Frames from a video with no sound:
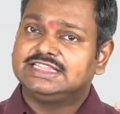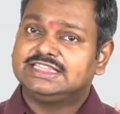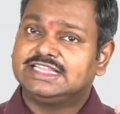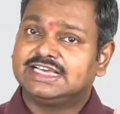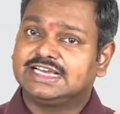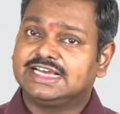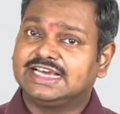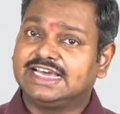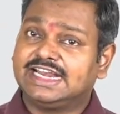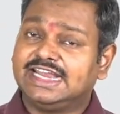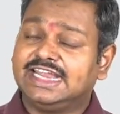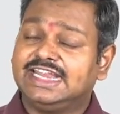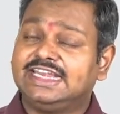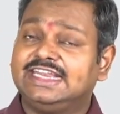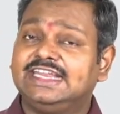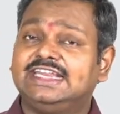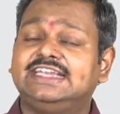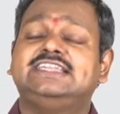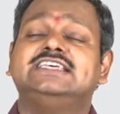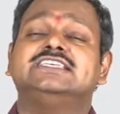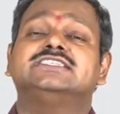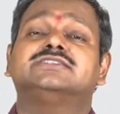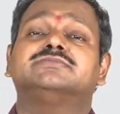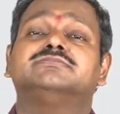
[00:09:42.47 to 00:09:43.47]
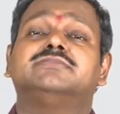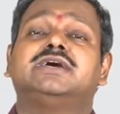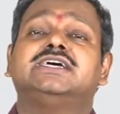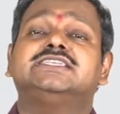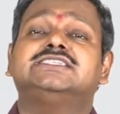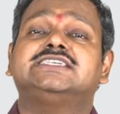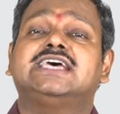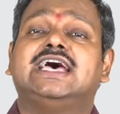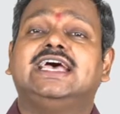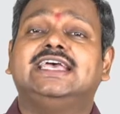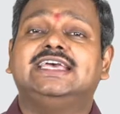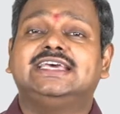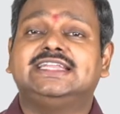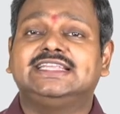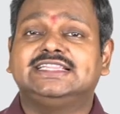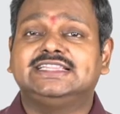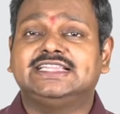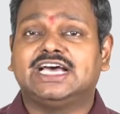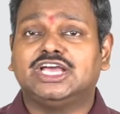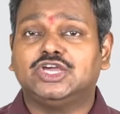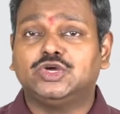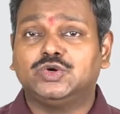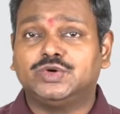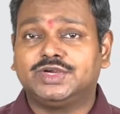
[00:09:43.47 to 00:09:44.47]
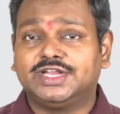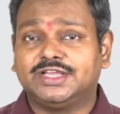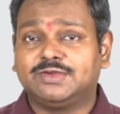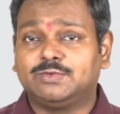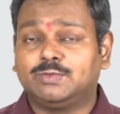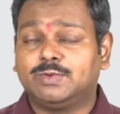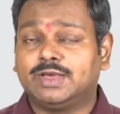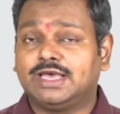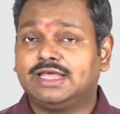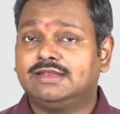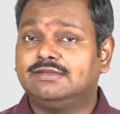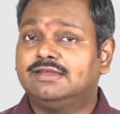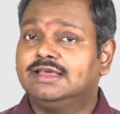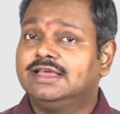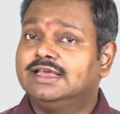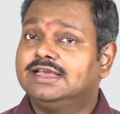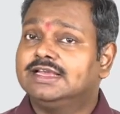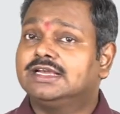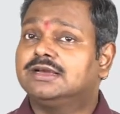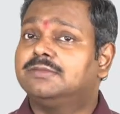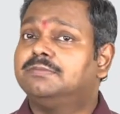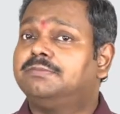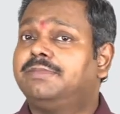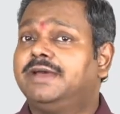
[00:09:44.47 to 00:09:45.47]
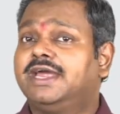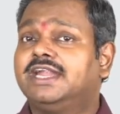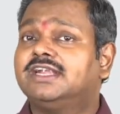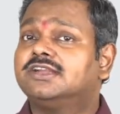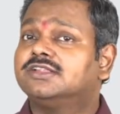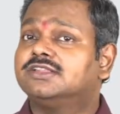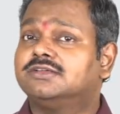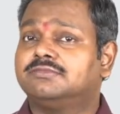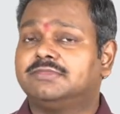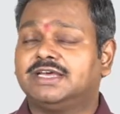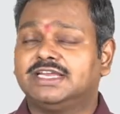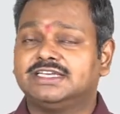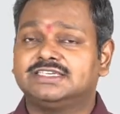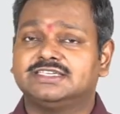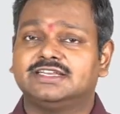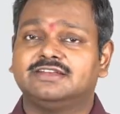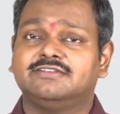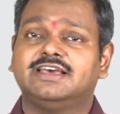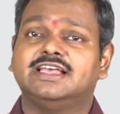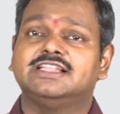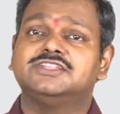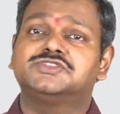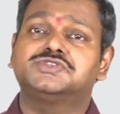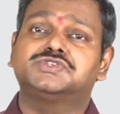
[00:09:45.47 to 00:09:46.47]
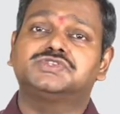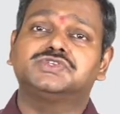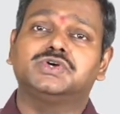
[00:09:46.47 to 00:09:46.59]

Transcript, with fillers: the gradient is much higher in the aortic valve compared to the mitral valve.